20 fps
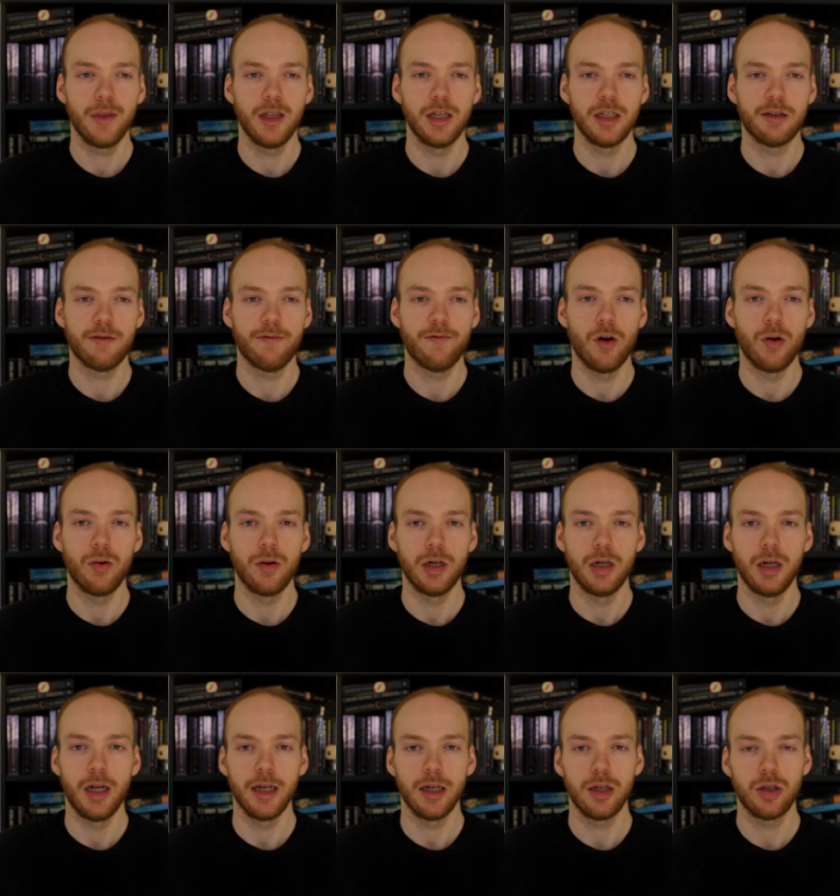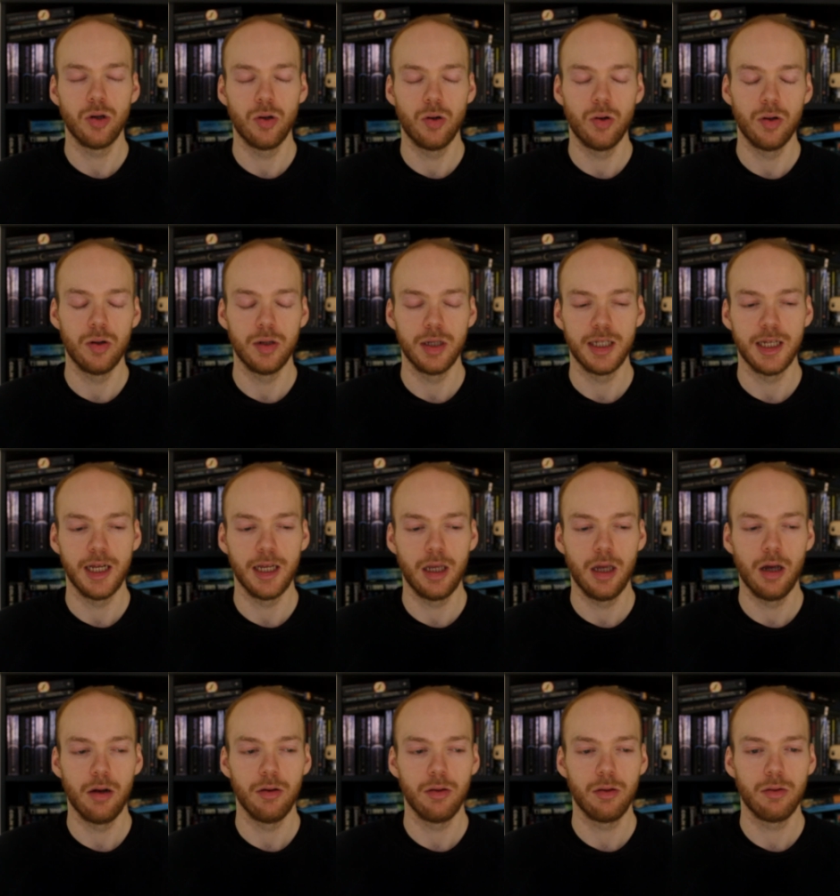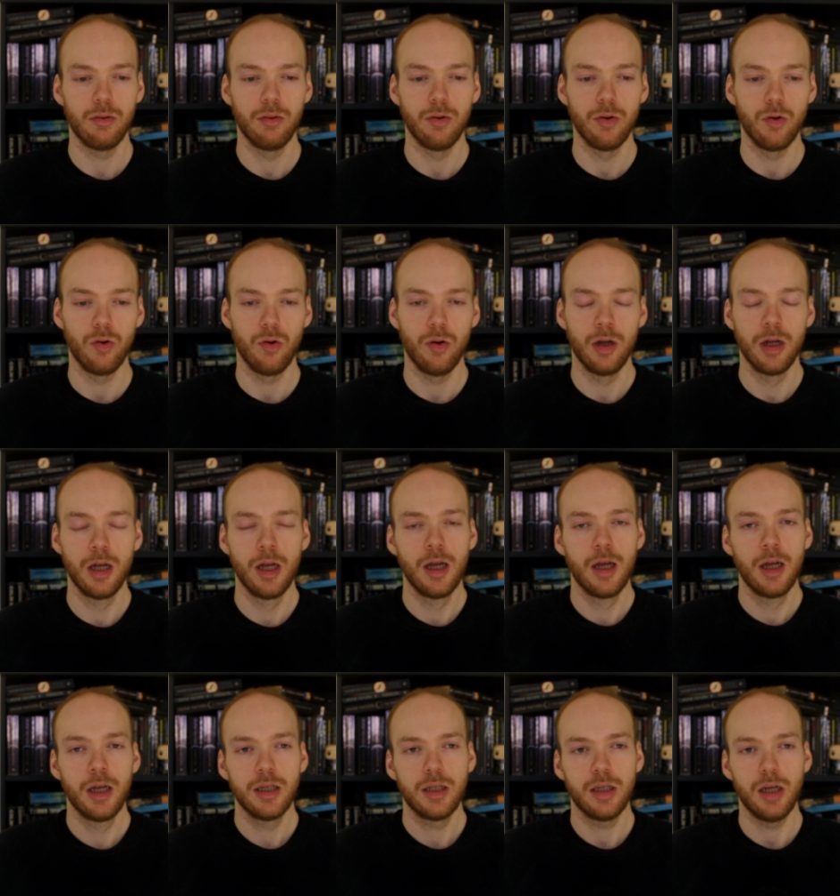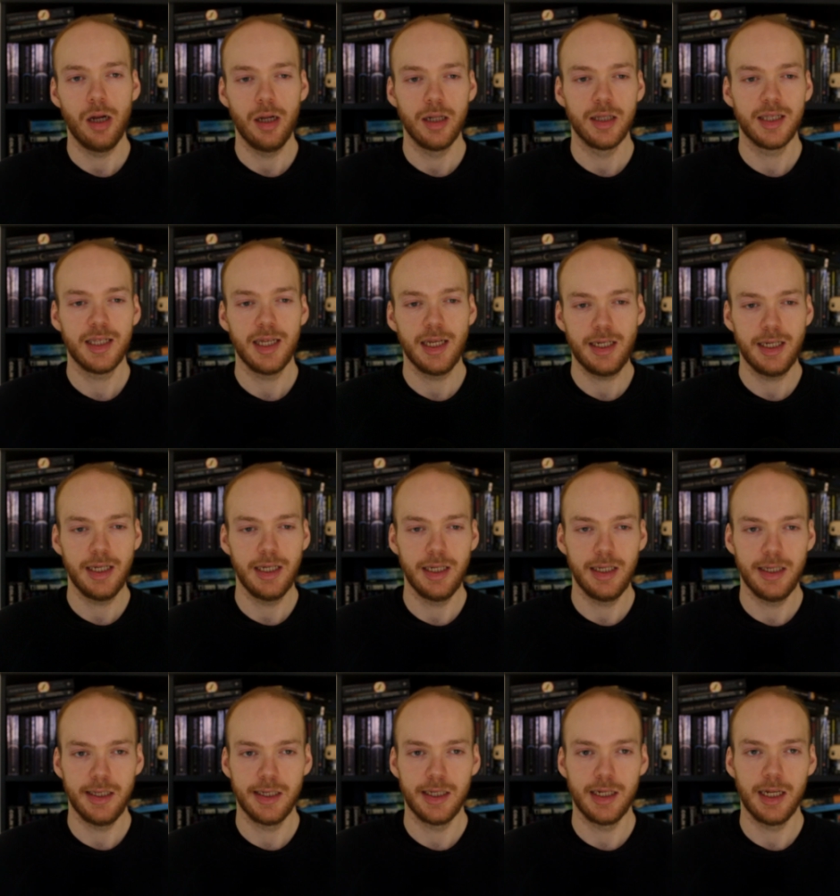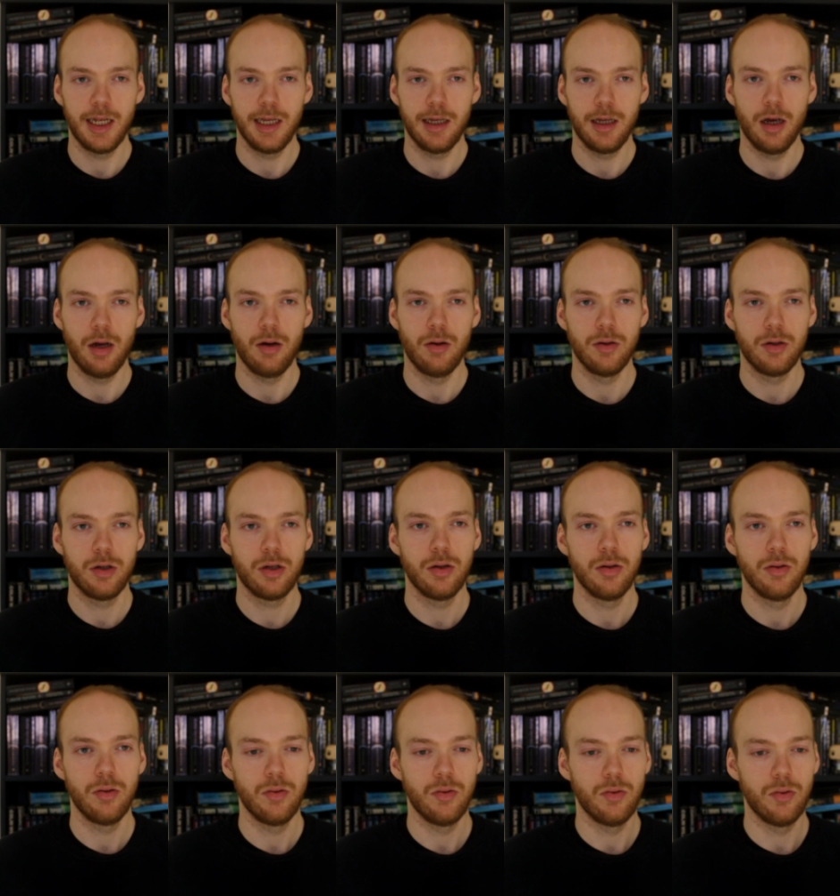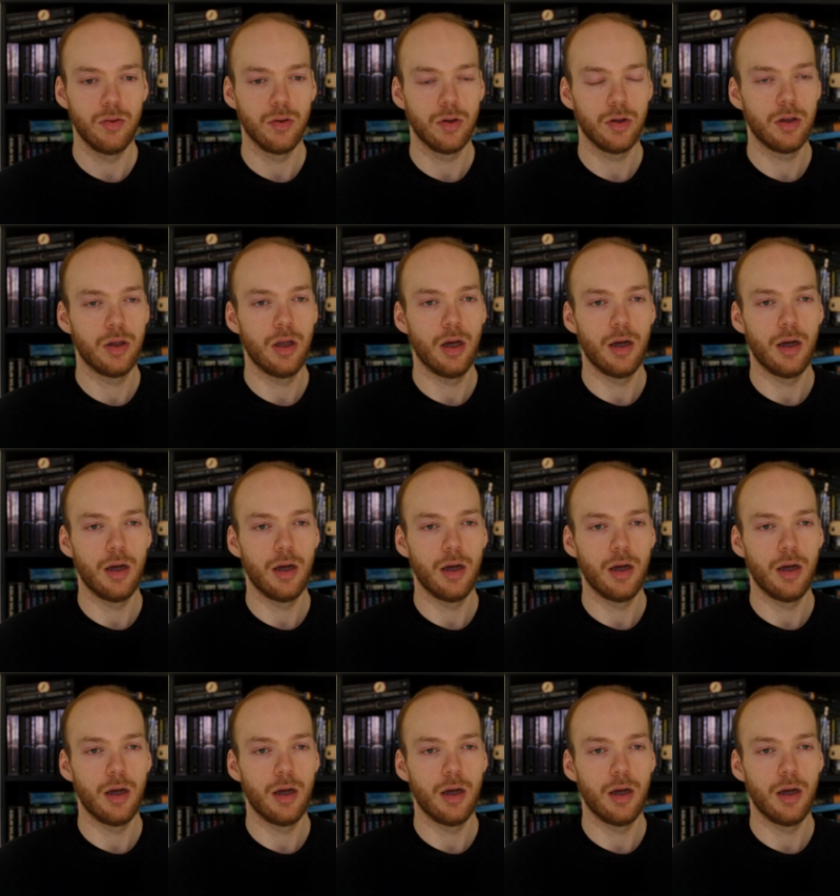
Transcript: this foreign like tour, as they go through certain cities, and they go to